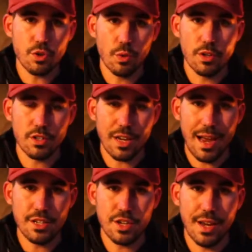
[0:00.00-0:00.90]
the shorter
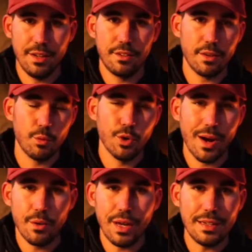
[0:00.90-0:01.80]
Skagit heads, somewhere
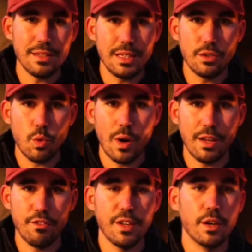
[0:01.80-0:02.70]
around
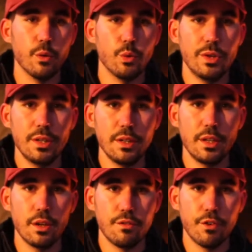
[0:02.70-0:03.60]
19-20 feet, are
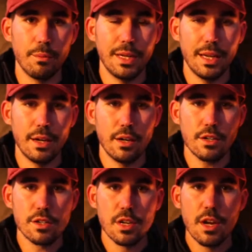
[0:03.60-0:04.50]
really good for
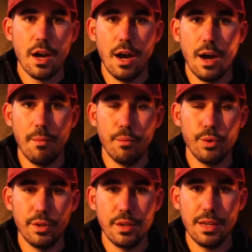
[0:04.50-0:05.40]
beginners,
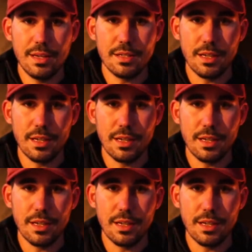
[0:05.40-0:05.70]
really